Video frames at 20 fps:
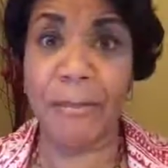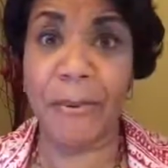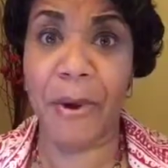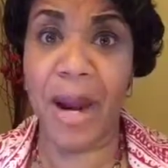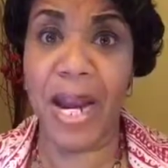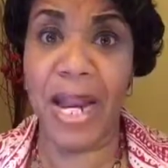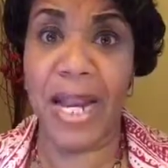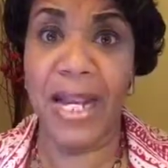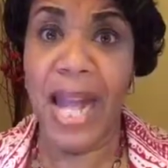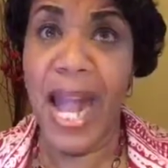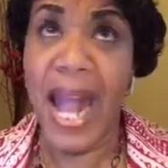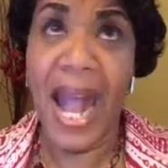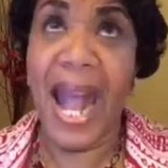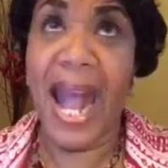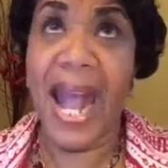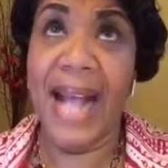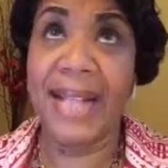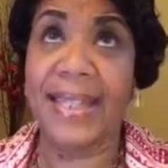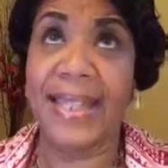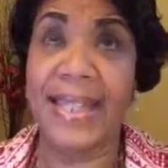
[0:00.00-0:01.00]
pray it
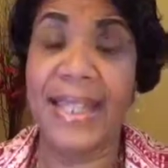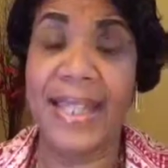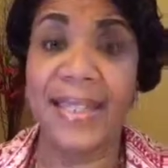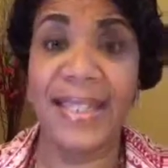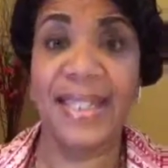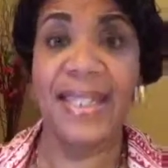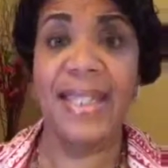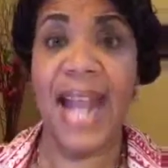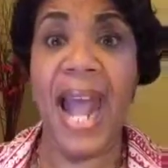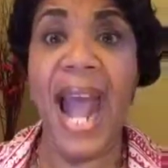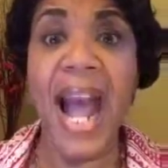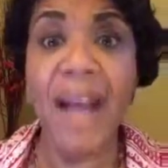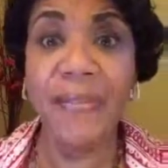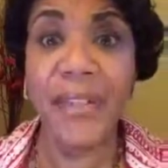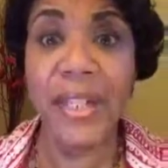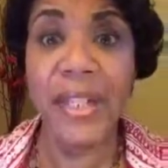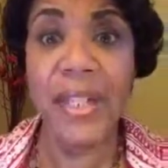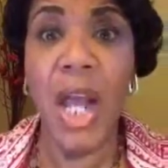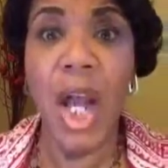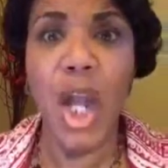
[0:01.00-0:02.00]
as it is in
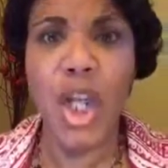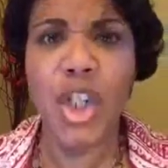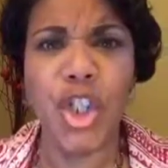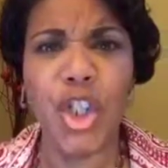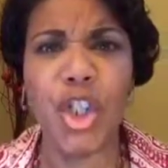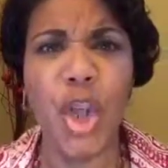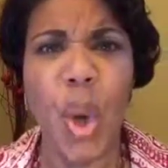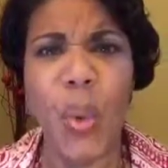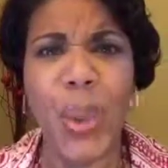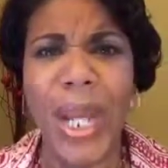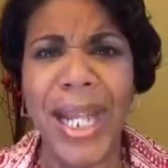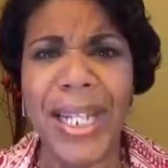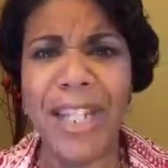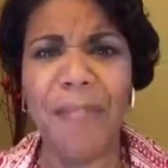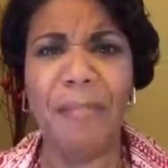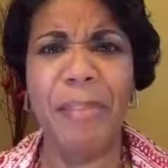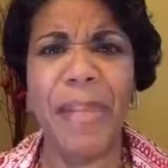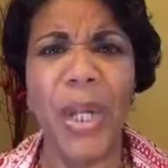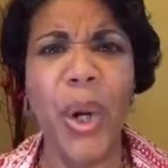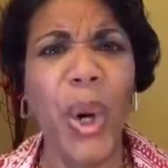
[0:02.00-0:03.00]
heaven, so let
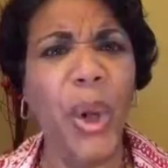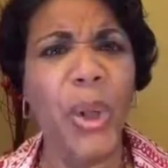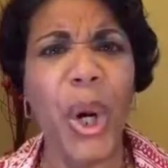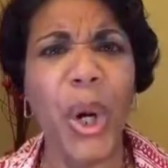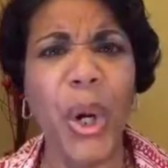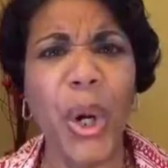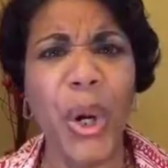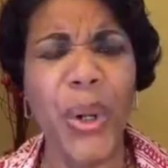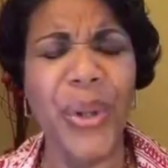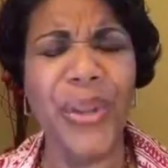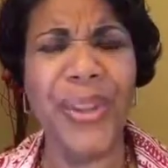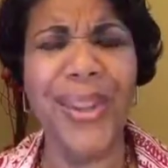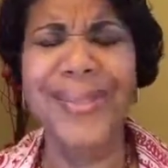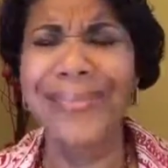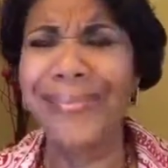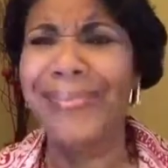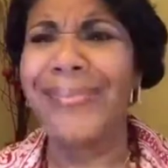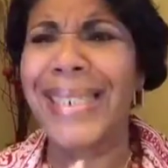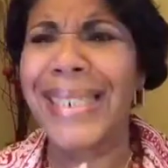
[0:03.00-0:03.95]
it be on earth.